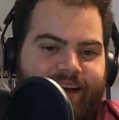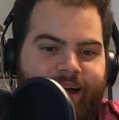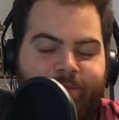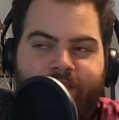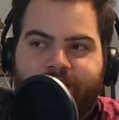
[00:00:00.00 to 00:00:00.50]

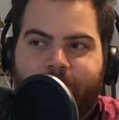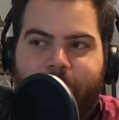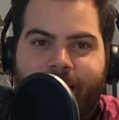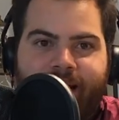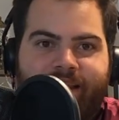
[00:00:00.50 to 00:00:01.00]
I'm just
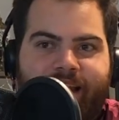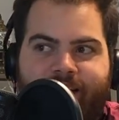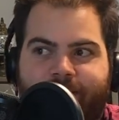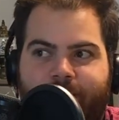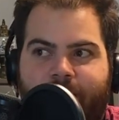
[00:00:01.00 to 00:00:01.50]
mad
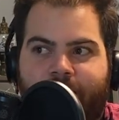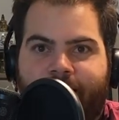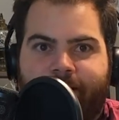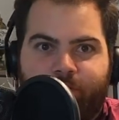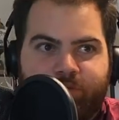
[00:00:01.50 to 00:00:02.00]
that
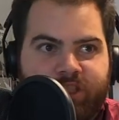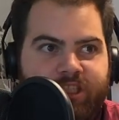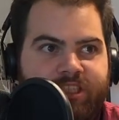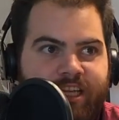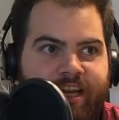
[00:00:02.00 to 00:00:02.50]

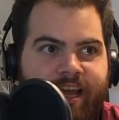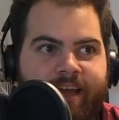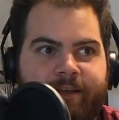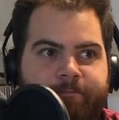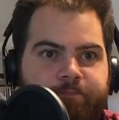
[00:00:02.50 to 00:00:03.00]
just
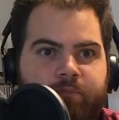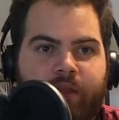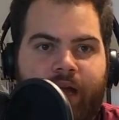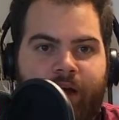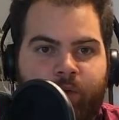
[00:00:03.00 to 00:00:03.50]
today
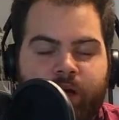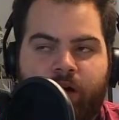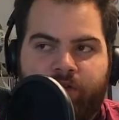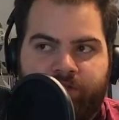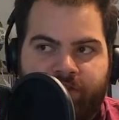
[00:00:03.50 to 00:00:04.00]
I went
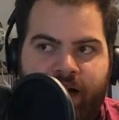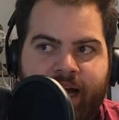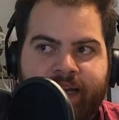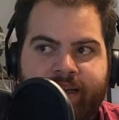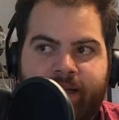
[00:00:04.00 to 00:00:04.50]
on
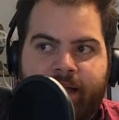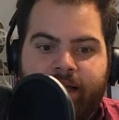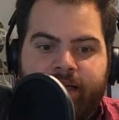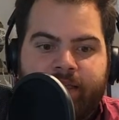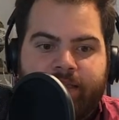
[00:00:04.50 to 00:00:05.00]
Vine
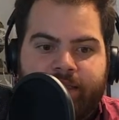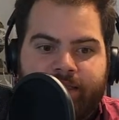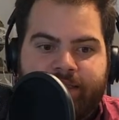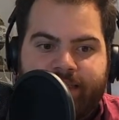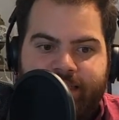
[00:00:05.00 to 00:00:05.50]
to
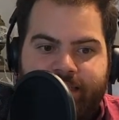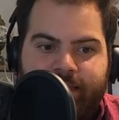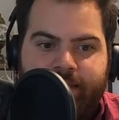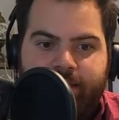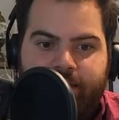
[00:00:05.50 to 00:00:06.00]
see